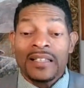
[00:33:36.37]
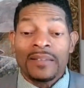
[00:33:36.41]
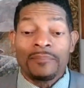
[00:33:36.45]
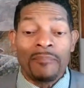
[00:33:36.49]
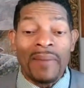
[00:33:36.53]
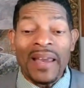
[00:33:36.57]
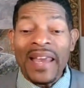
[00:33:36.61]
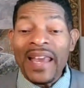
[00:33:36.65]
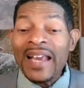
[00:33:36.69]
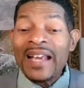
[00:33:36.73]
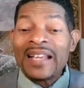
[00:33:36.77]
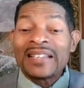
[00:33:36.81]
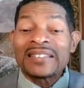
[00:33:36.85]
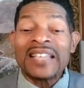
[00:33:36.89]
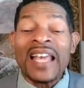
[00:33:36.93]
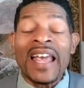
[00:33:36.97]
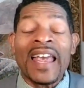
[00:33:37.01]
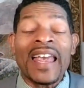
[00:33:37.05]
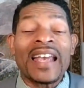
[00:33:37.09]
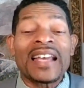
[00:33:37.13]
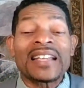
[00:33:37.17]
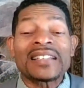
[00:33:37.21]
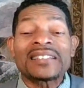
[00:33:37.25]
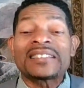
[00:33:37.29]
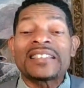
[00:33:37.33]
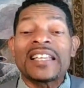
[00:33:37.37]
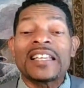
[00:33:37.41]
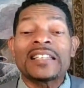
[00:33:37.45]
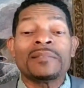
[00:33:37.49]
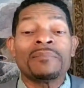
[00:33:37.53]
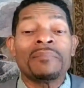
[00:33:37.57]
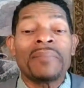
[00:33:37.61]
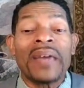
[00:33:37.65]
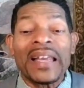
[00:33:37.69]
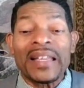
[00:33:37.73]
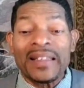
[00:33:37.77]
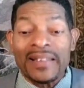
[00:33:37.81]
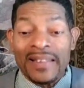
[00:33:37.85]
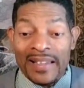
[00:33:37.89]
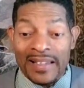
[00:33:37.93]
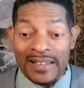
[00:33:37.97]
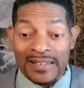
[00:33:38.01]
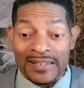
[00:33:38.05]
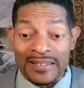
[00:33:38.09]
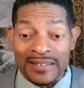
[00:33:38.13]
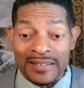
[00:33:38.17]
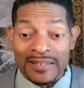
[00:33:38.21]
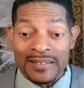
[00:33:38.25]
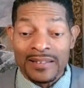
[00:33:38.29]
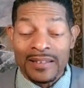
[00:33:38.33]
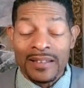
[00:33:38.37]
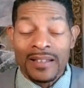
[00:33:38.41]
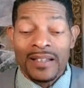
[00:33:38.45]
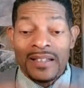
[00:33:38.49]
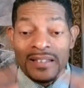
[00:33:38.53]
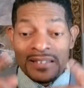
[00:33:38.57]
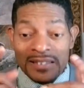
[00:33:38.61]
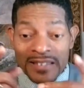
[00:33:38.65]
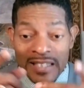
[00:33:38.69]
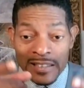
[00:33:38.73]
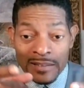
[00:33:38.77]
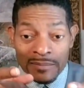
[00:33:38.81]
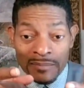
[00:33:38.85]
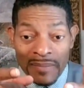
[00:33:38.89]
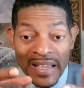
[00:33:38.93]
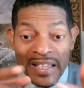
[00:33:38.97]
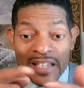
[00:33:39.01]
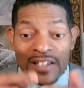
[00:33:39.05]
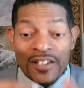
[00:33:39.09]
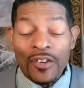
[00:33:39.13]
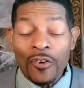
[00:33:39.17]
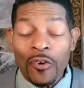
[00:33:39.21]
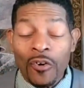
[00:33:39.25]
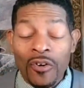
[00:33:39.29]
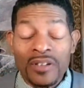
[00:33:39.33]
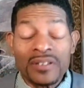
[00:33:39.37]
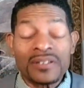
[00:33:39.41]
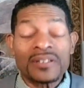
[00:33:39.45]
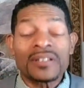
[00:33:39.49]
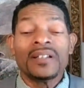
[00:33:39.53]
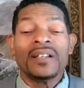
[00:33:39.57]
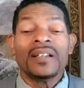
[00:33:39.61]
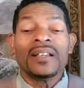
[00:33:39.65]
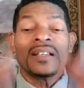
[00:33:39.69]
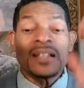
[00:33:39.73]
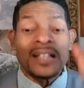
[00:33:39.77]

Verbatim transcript: Man's hands didn't make this, didn't make yours.